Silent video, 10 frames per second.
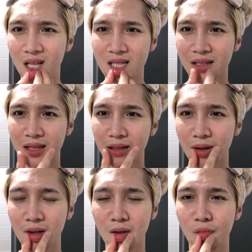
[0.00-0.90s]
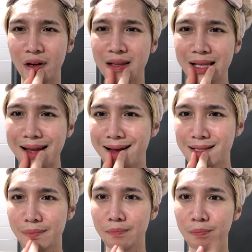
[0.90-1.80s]
gets like the wrinkly
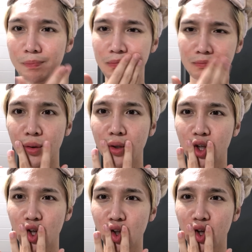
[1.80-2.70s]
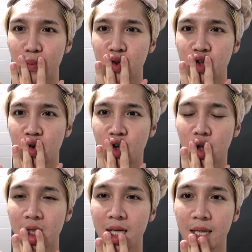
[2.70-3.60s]
ass anal looking lips
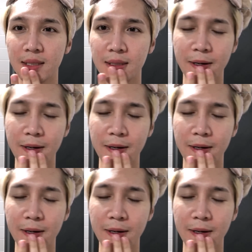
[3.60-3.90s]
throughout the day.